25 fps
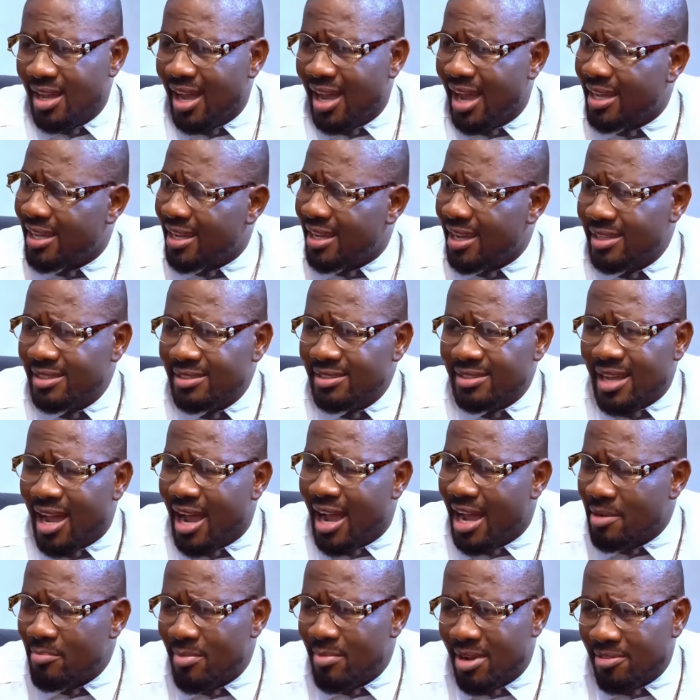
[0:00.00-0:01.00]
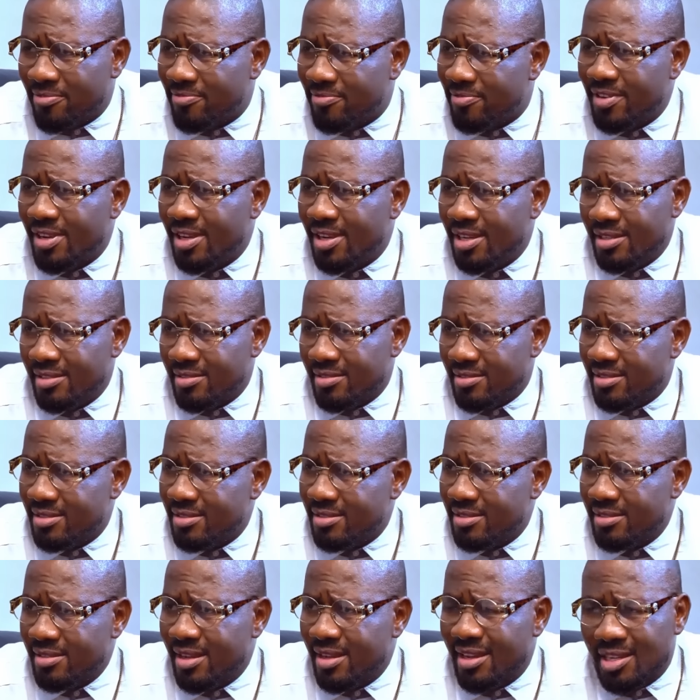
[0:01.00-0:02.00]
I can't hide my
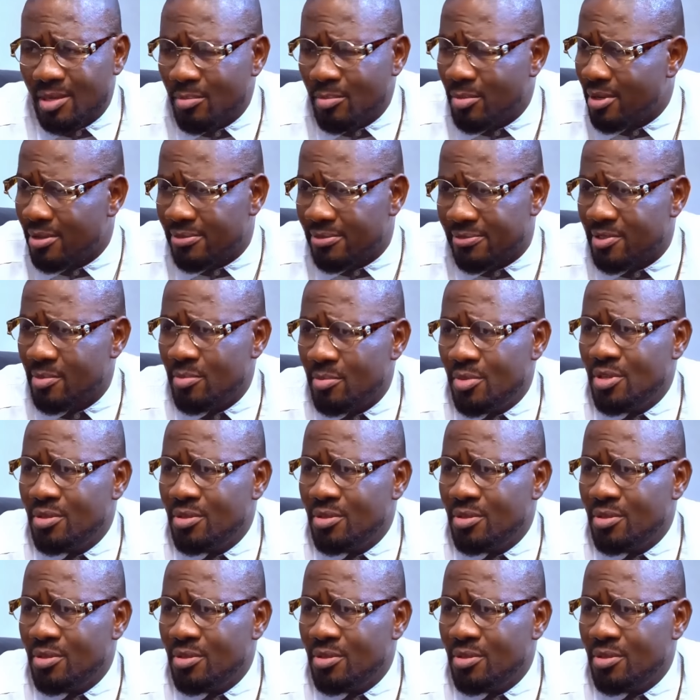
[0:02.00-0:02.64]
feelings anymore from